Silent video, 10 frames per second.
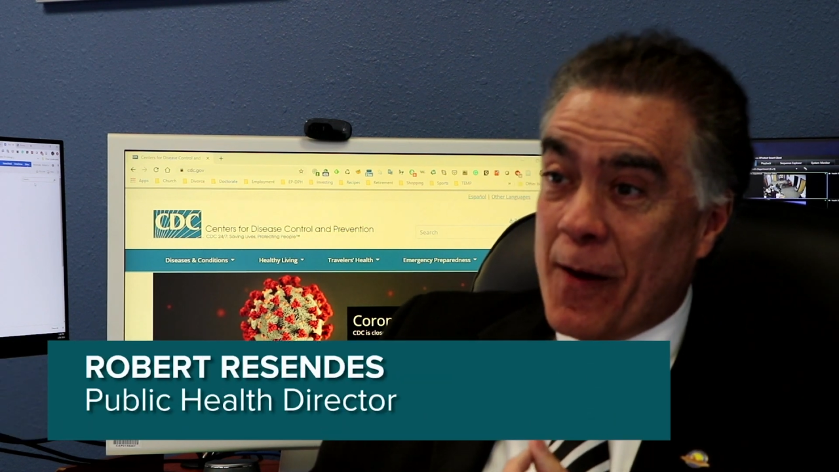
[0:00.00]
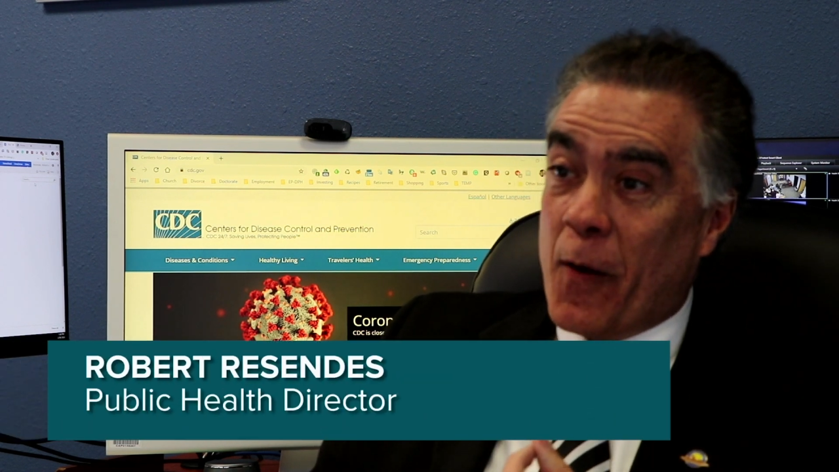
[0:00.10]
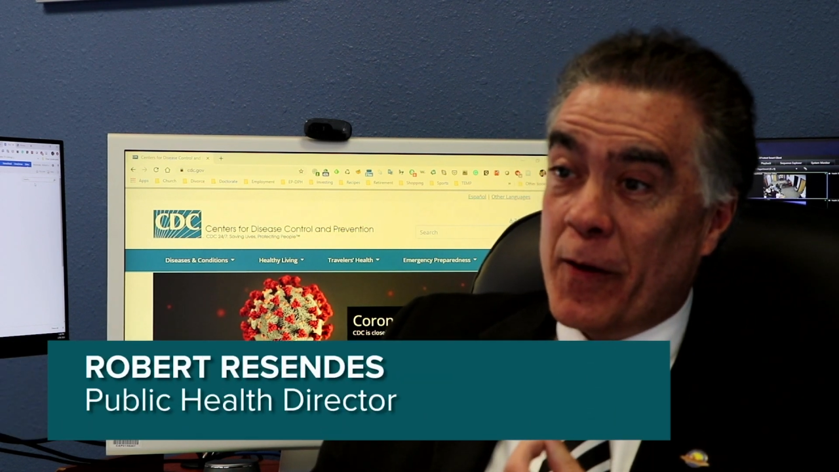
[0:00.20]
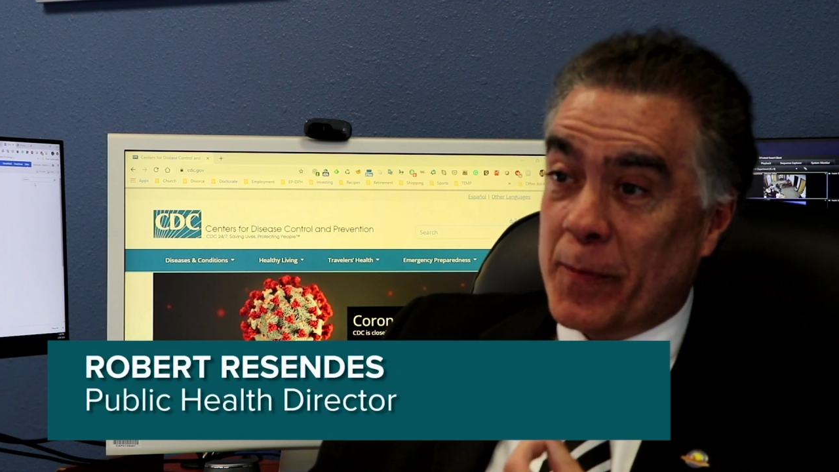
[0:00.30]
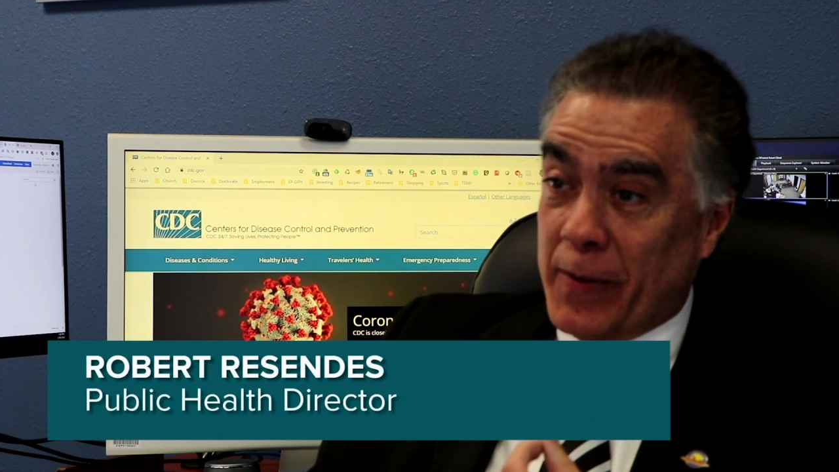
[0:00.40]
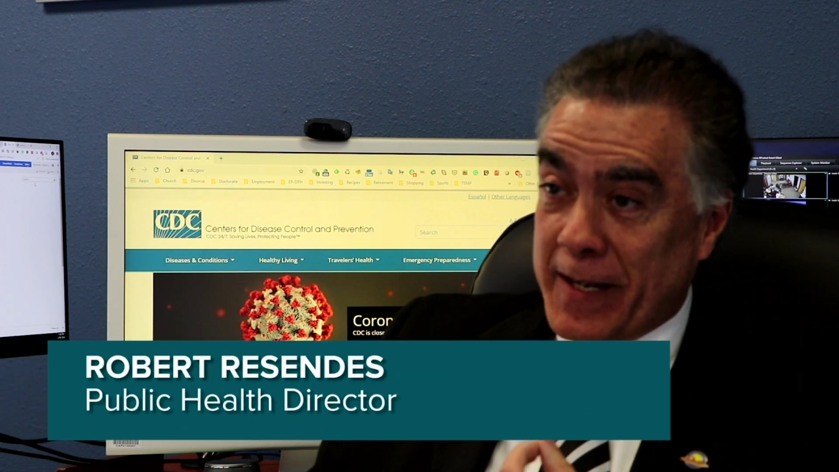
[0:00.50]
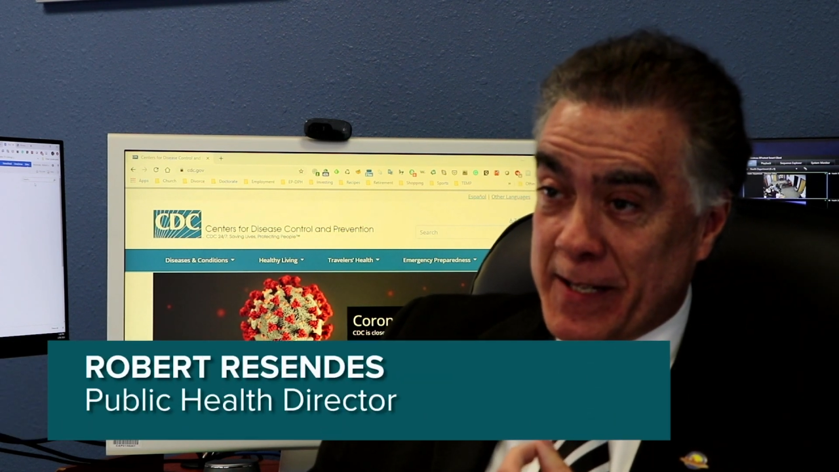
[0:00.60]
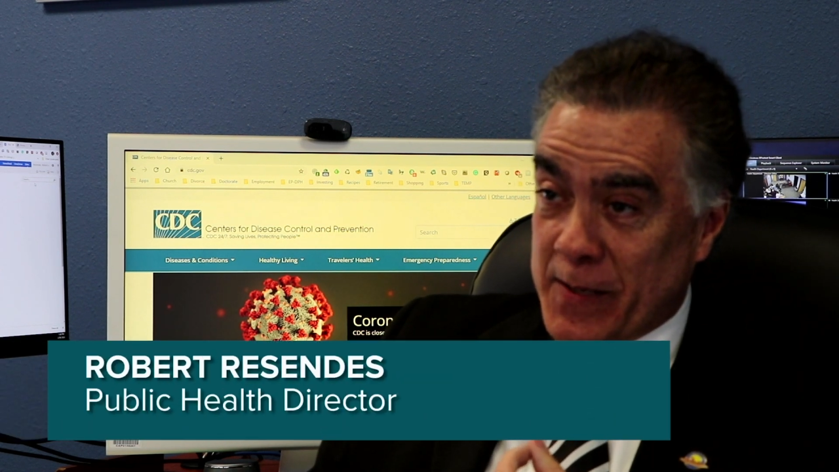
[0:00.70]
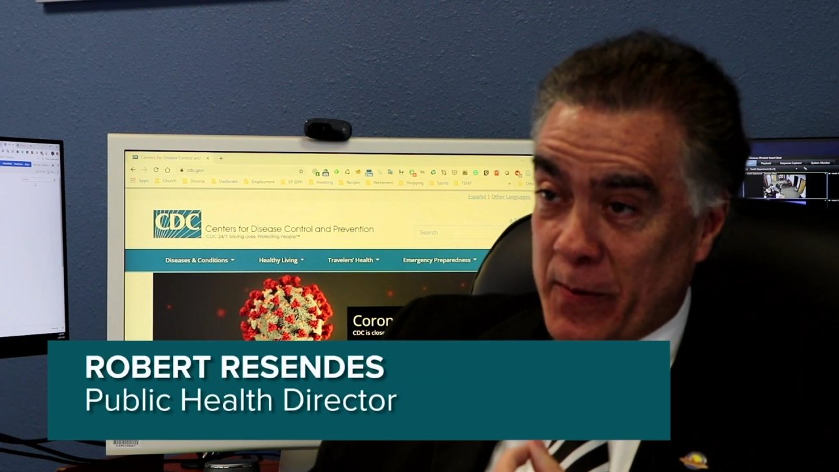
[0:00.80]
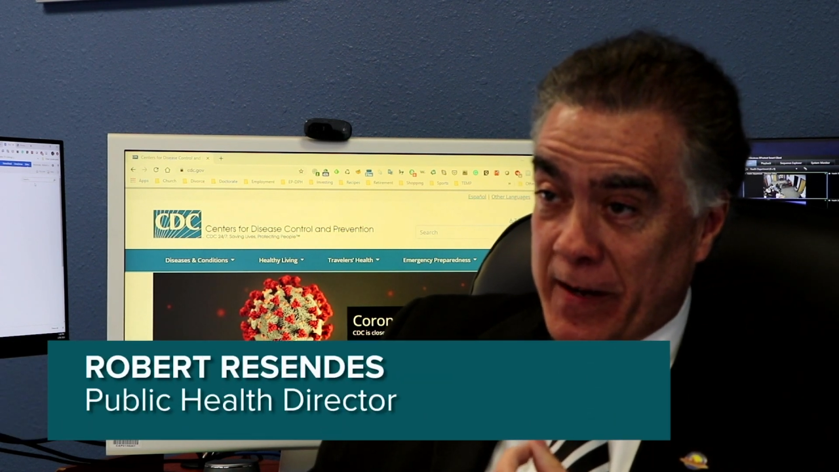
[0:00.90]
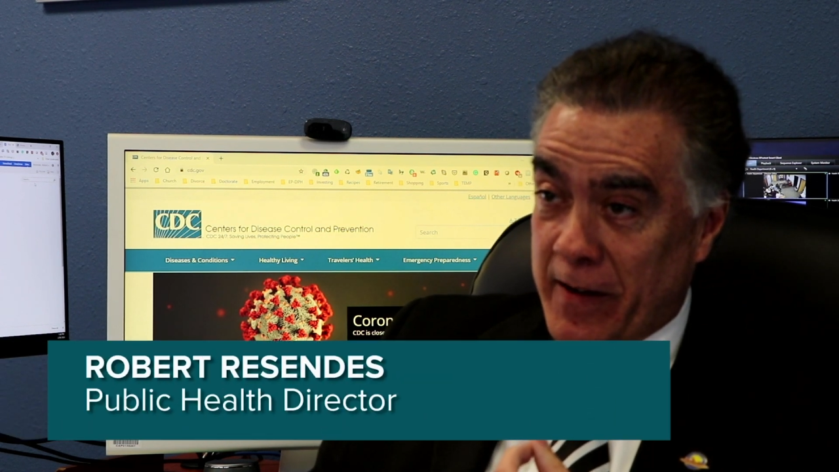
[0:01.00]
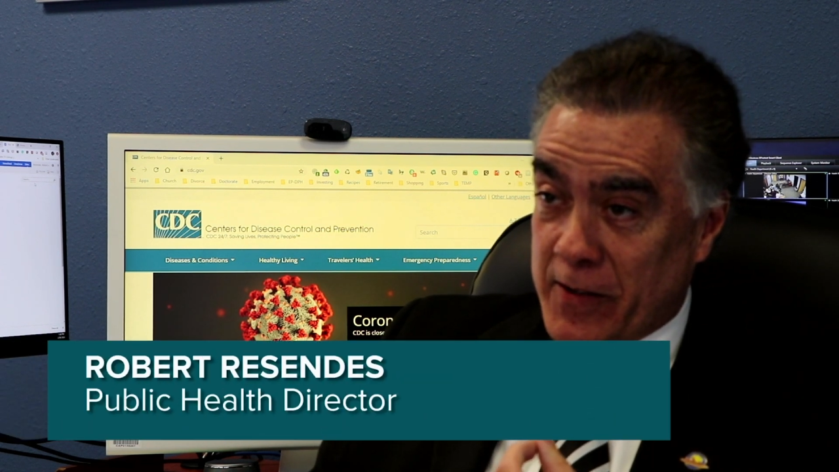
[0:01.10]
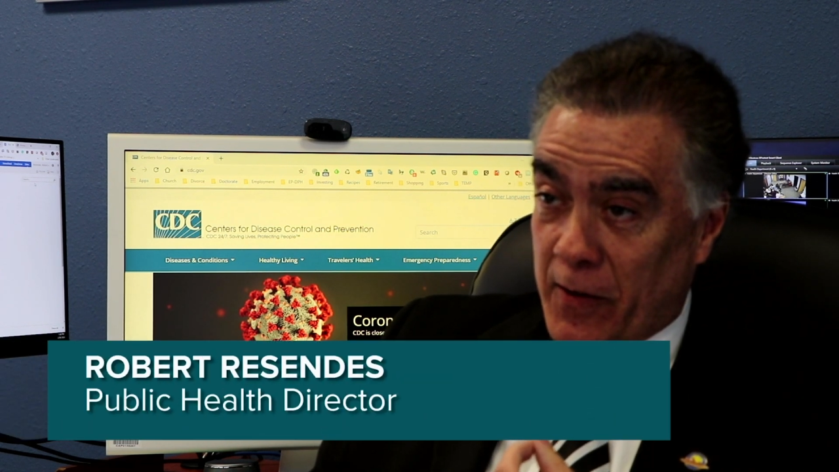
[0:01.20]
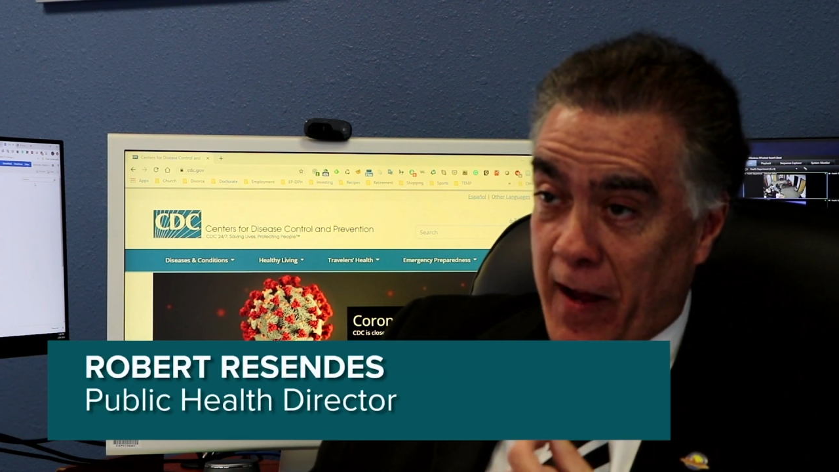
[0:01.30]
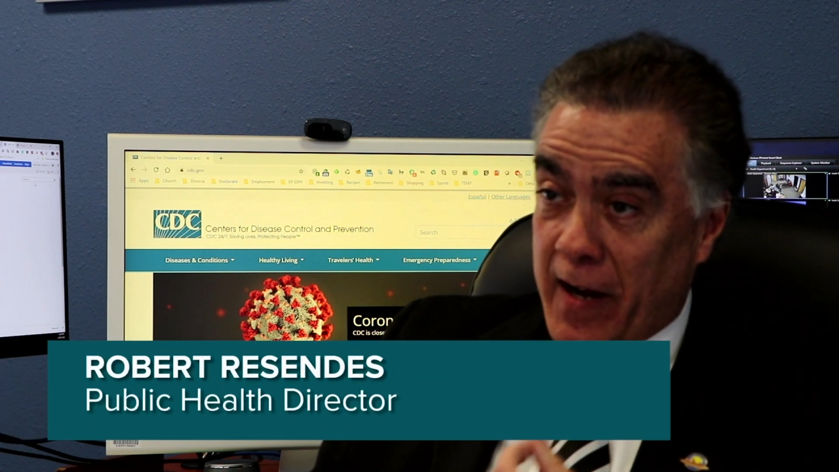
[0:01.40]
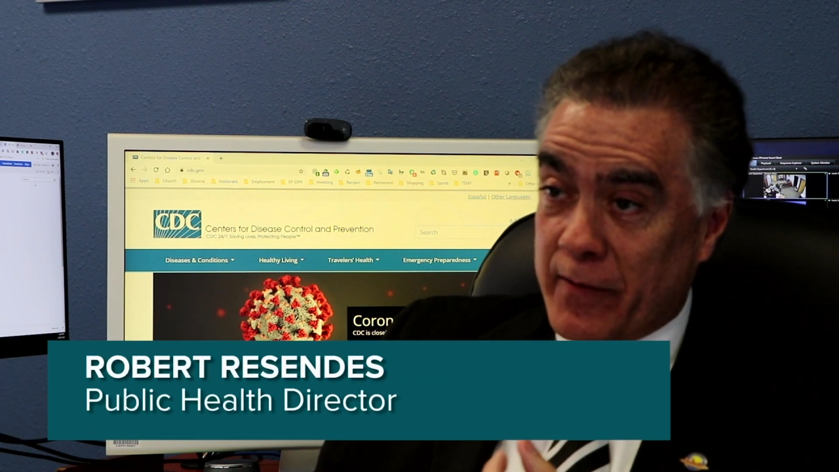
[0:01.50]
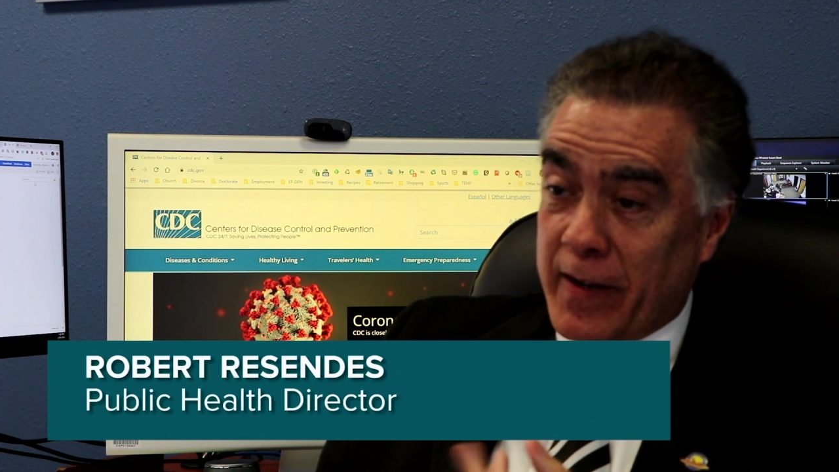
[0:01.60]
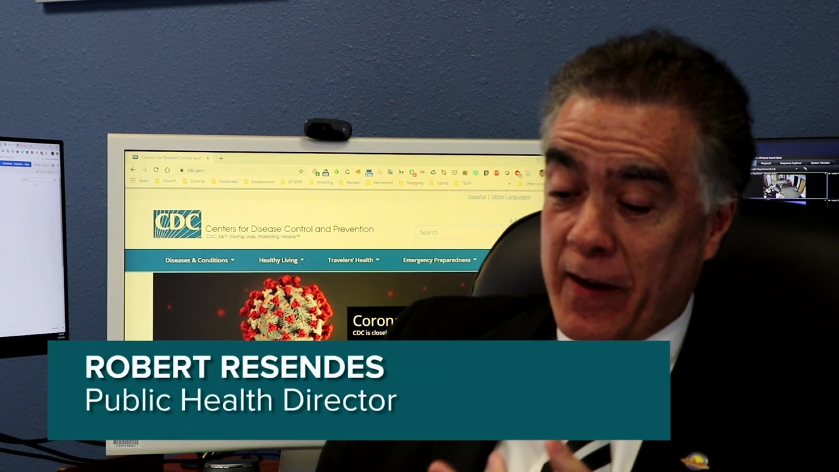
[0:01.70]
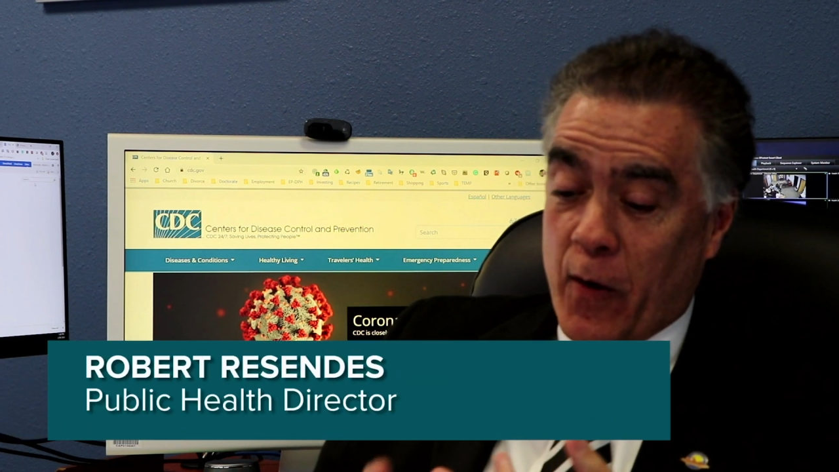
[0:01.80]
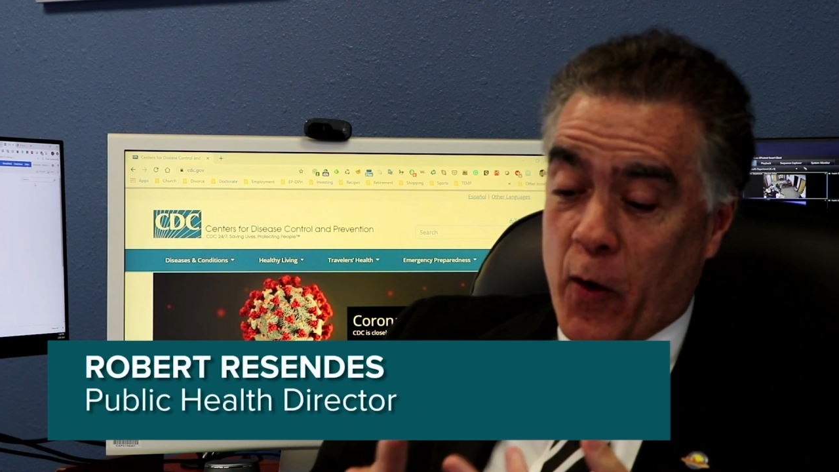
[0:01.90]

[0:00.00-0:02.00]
or other places where there's a lot of it,